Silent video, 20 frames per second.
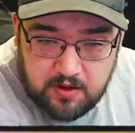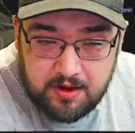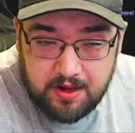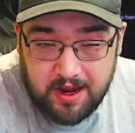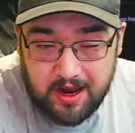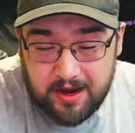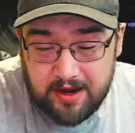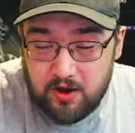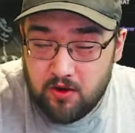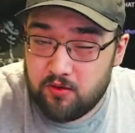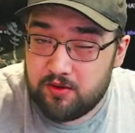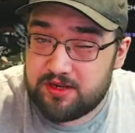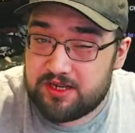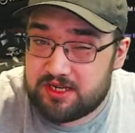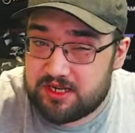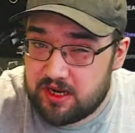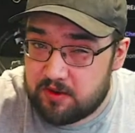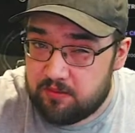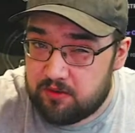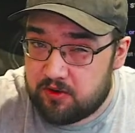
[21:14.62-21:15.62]
I know it's
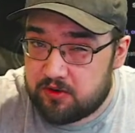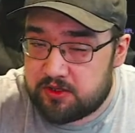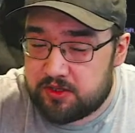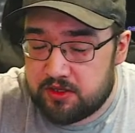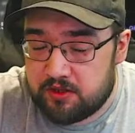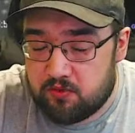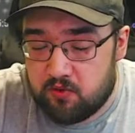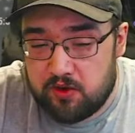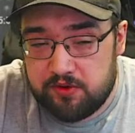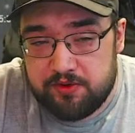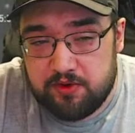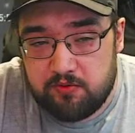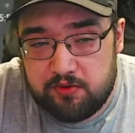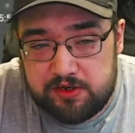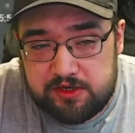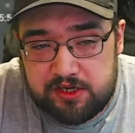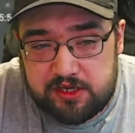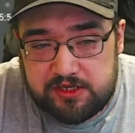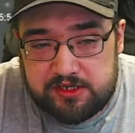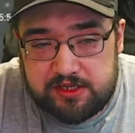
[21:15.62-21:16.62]
similar to the one that we
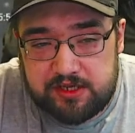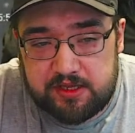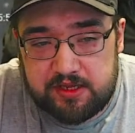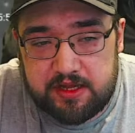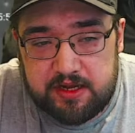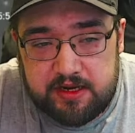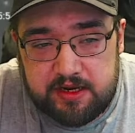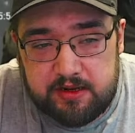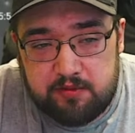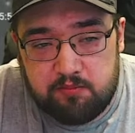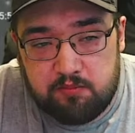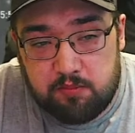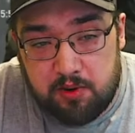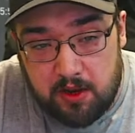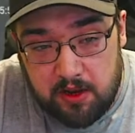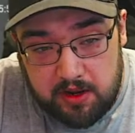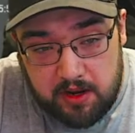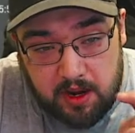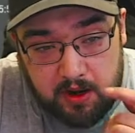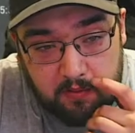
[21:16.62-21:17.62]
just deleted,
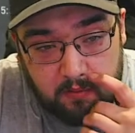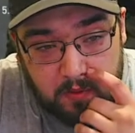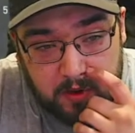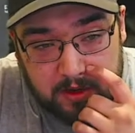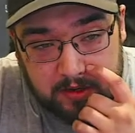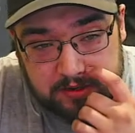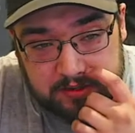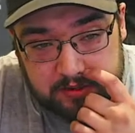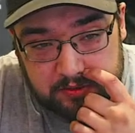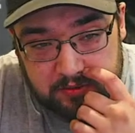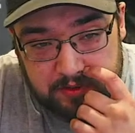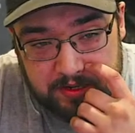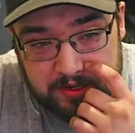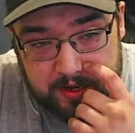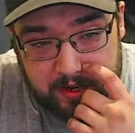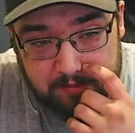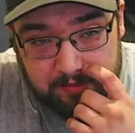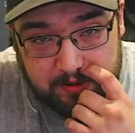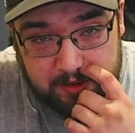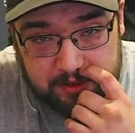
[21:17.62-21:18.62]
but I wanted to
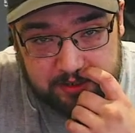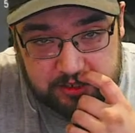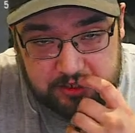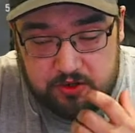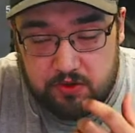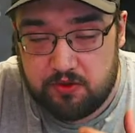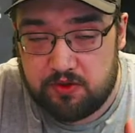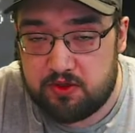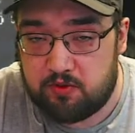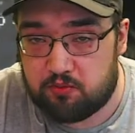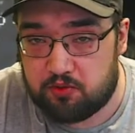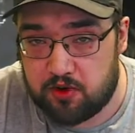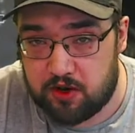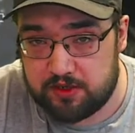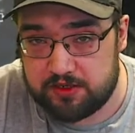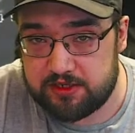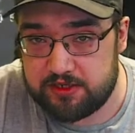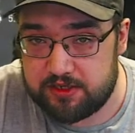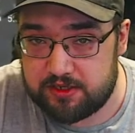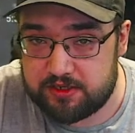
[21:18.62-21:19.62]
rename it and show you the
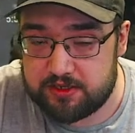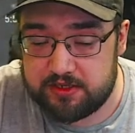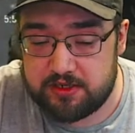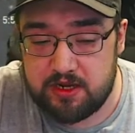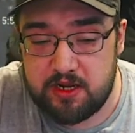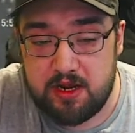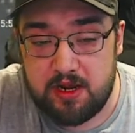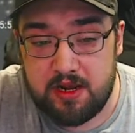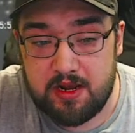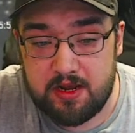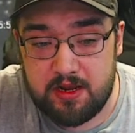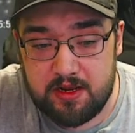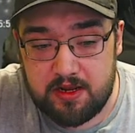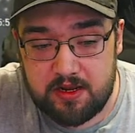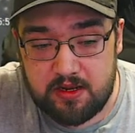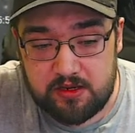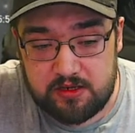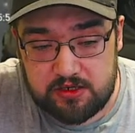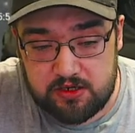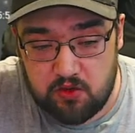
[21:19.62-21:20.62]
process
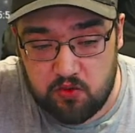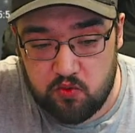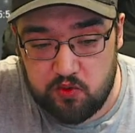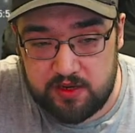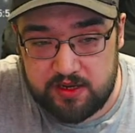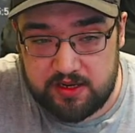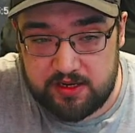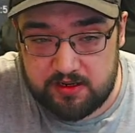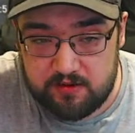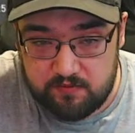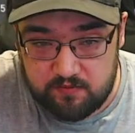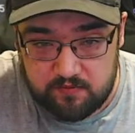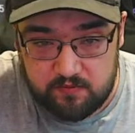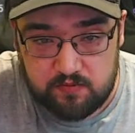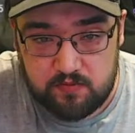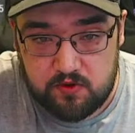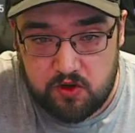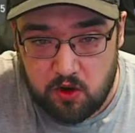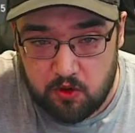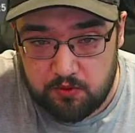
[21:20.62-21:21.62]
so we can
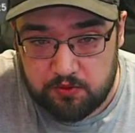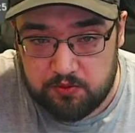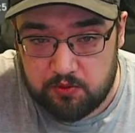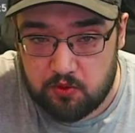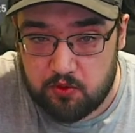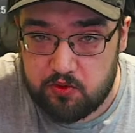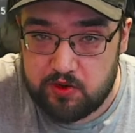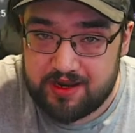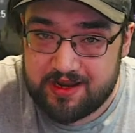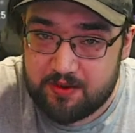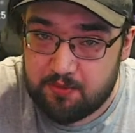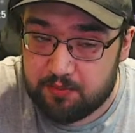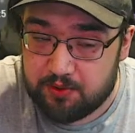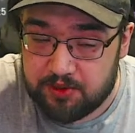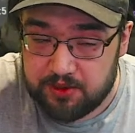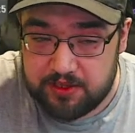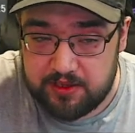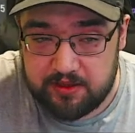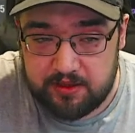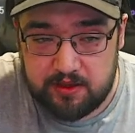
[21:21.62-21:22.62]
go through it
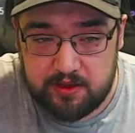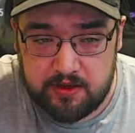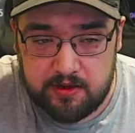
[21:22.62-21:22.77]
completely.